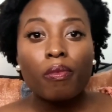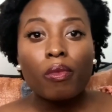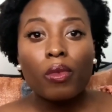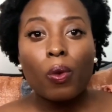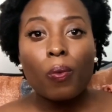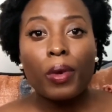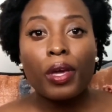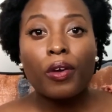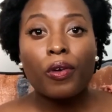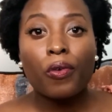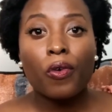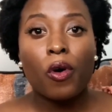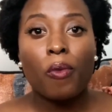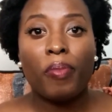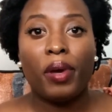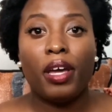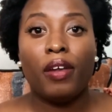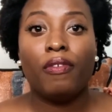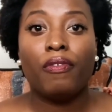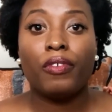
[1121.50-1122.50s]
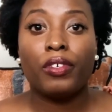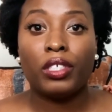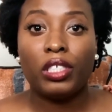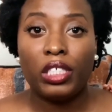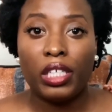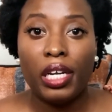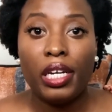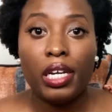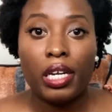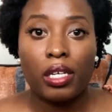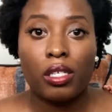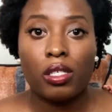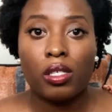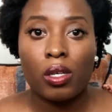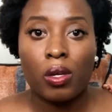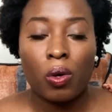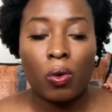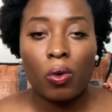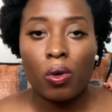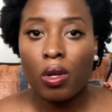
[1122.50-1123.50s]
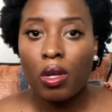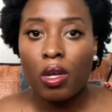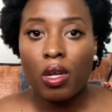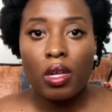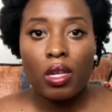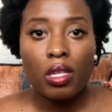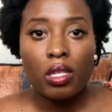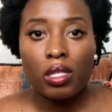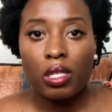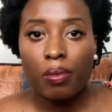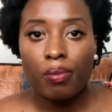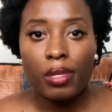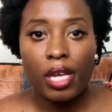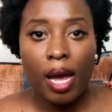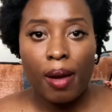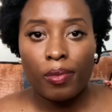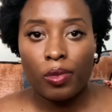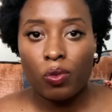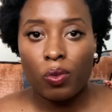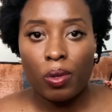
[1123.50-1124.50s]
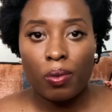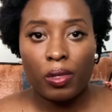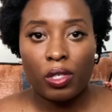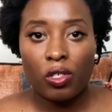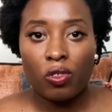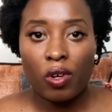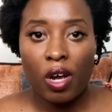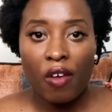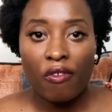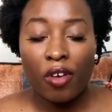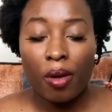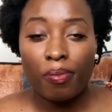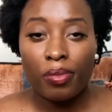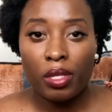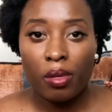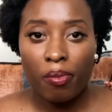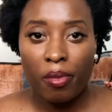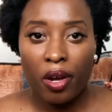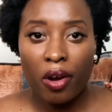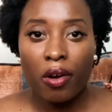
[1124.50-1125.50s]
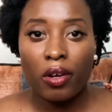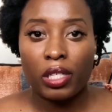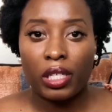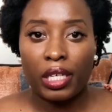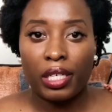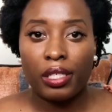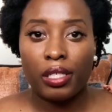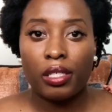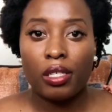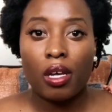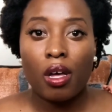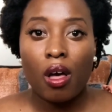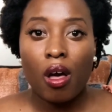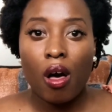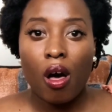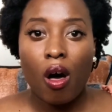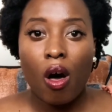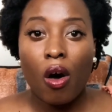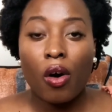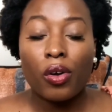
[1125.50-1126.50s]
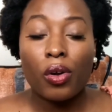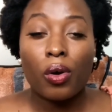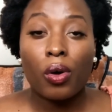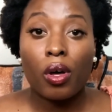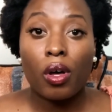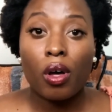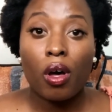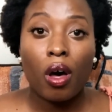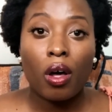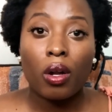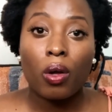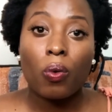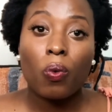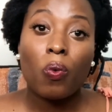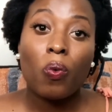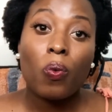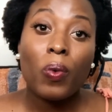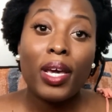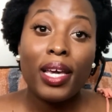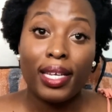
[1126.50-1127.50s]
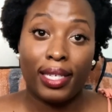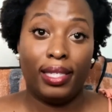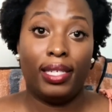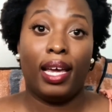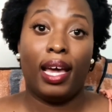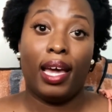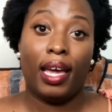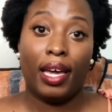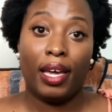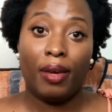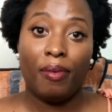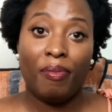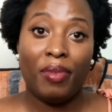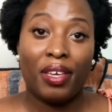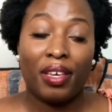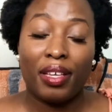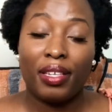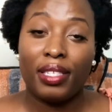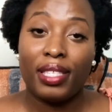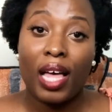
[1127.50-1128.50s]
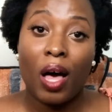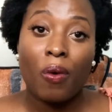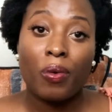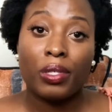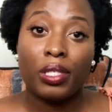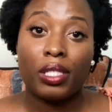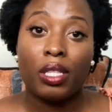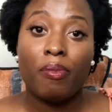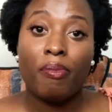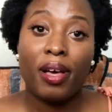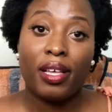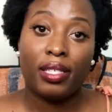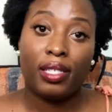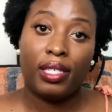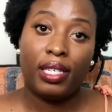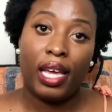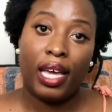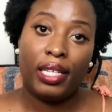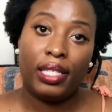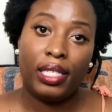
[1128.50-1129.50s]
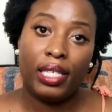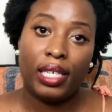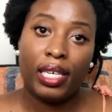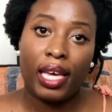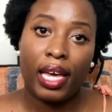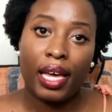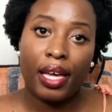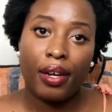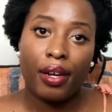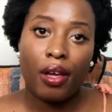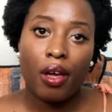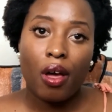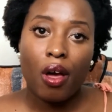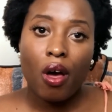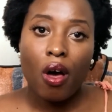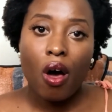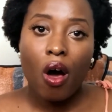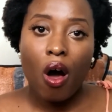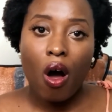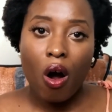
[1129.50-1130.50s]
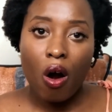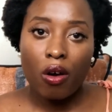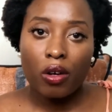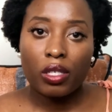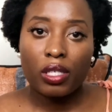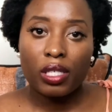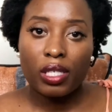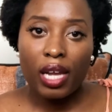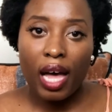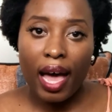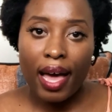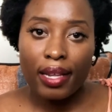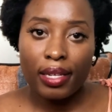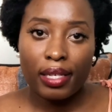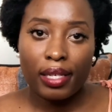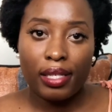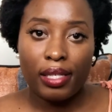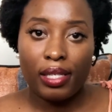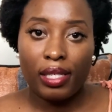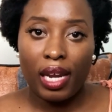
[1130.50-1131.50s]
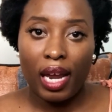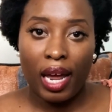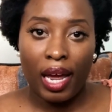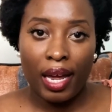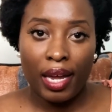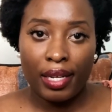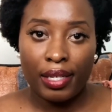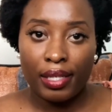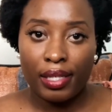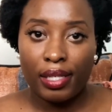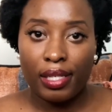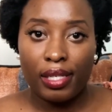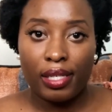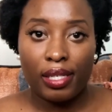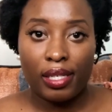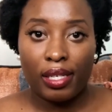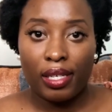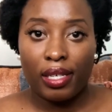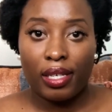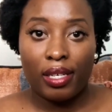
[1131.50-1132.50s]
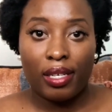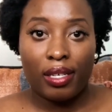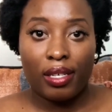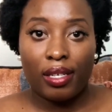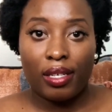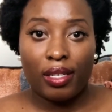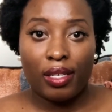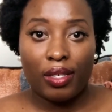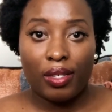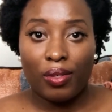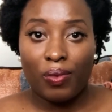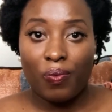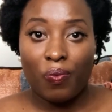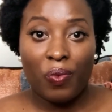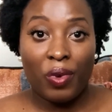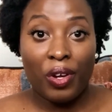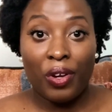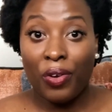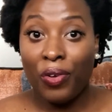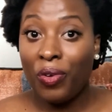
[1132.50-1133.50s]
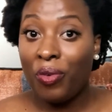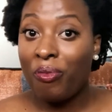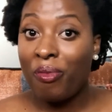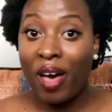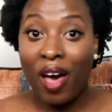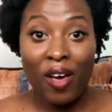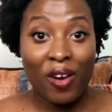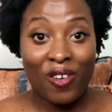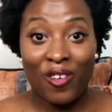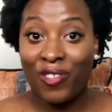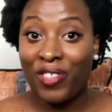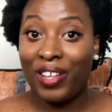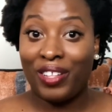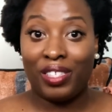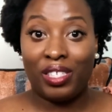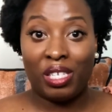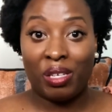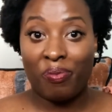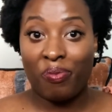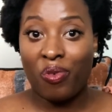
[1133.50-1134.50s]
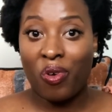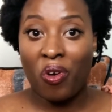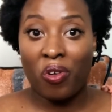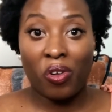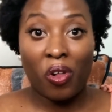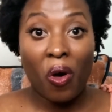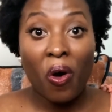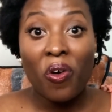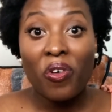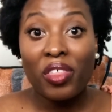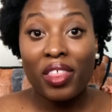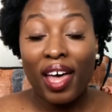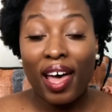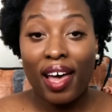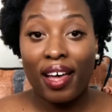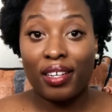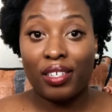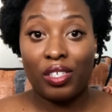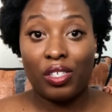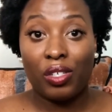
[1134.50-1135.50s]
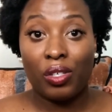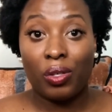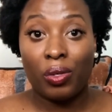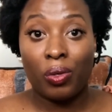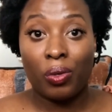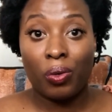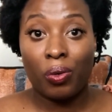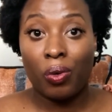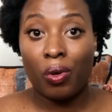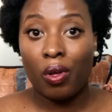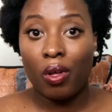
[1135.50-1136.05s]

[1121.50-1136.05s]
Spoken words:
We grew up in Virginia, so sometimes we would drive up to Maryland on a weekday because that was the best day to get our stylist, and we knew better than to prolong that to